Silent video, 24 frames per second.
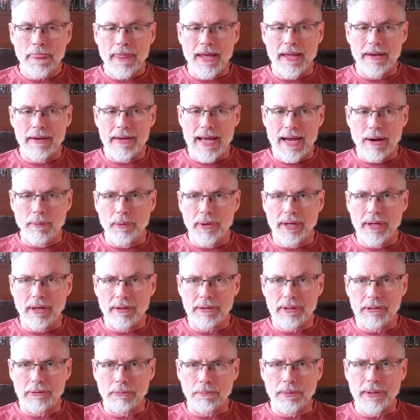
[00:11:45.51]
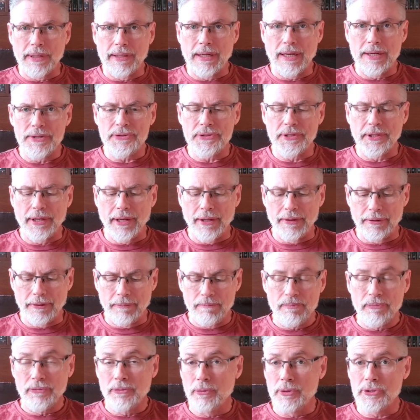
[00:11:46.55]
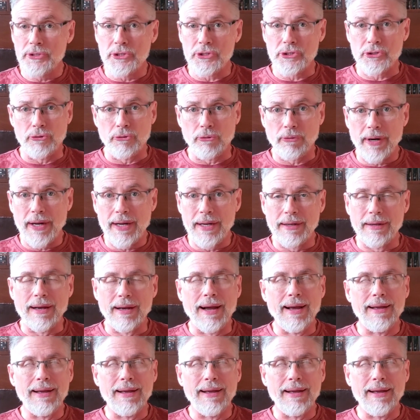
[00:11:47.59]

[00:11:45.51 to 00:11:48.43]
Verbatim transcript: and now we all get to play nice together, which is great.